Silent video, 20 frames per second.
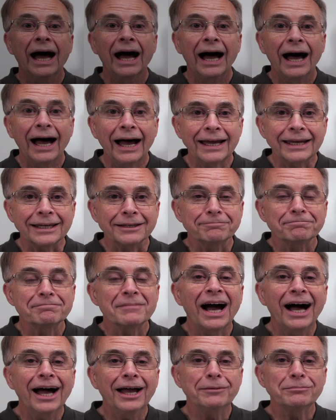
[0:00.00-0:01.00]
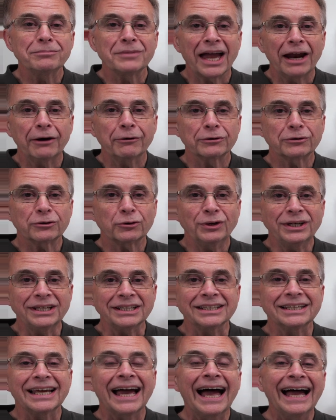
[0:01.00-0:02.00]
Hi, I'm Gareth
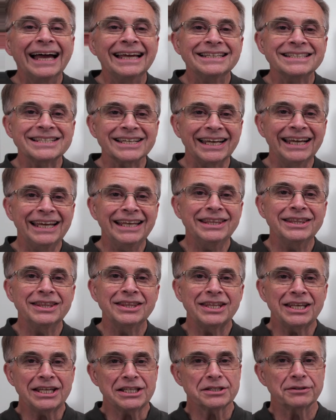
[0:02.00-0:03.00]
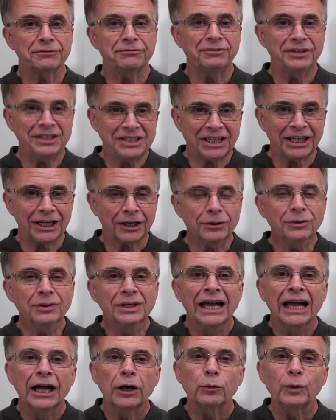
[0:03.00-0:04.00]
Green, and in this video,
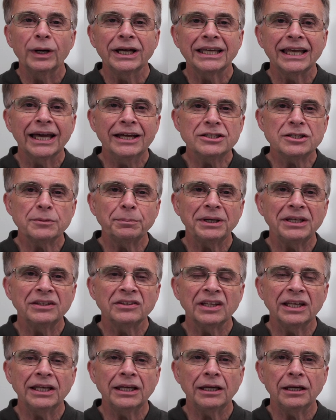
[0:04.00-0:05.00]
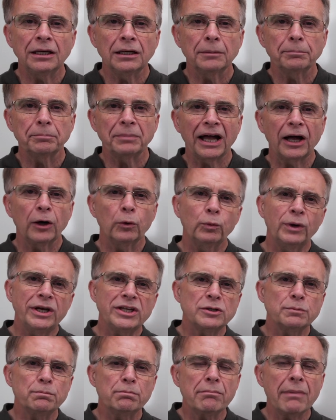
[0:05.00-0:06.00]
we're going to be thinking about
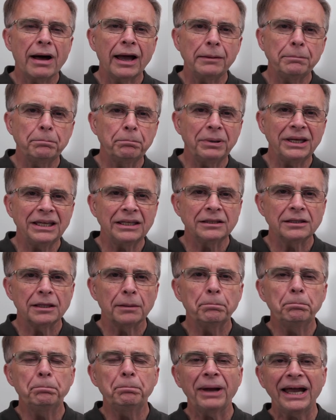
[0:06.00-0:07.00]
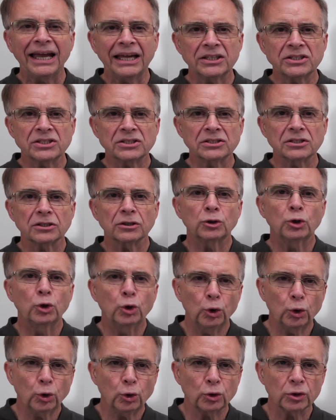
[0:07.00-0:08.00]
which might be the best
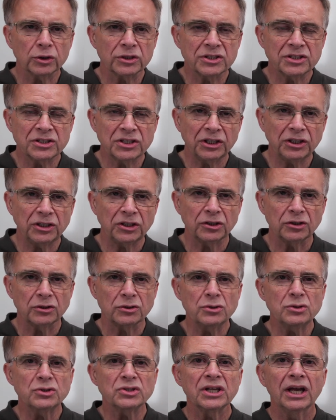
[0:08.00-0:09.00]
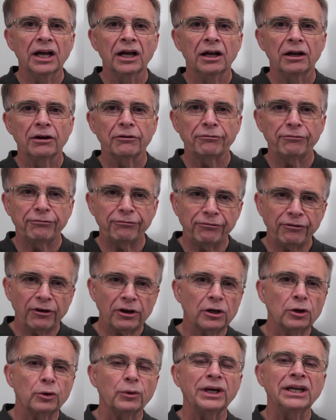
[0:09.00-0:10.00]
chords to use
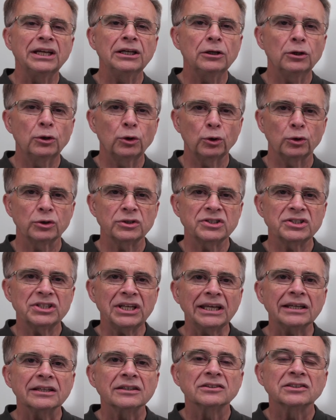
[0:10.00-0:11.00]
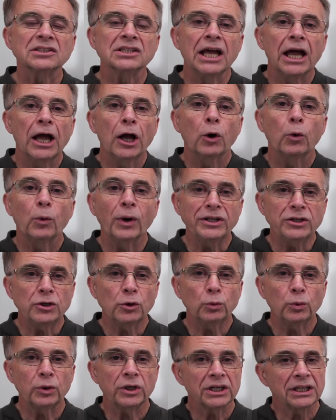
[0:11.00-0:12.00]
following chord 6 when you're
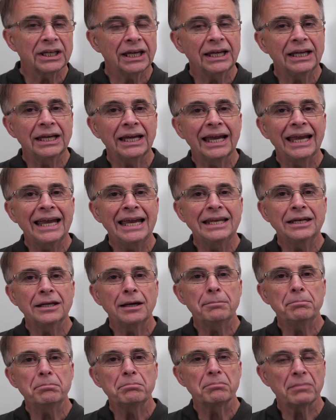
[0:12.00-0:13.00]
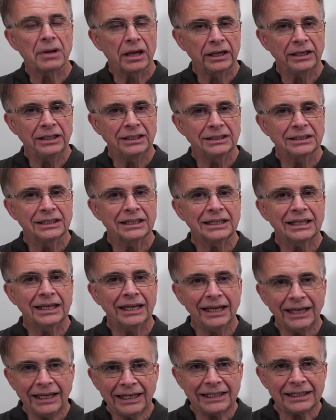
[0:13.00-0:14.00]
working in a minor
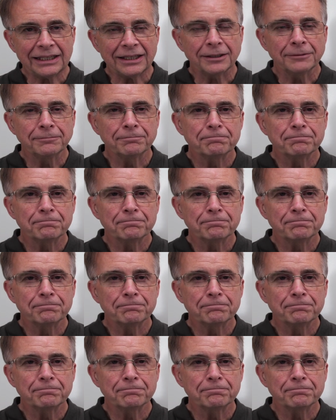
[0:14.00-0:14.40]
key.